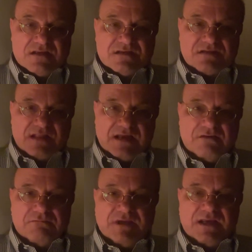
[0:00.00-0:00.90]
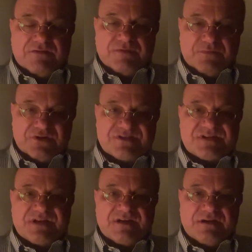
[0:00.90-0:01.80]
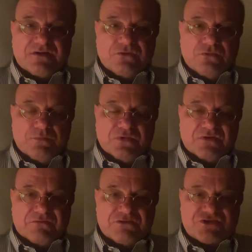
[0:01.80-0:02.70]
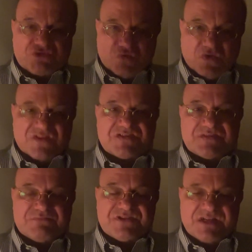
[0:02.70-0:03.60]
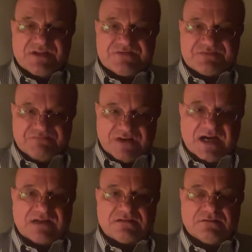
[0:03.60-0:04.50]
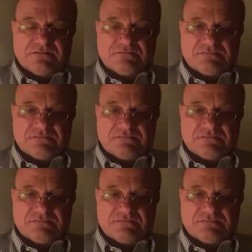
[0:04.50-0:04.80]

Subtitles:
So now we have a mercenary group which calls themselves Wagner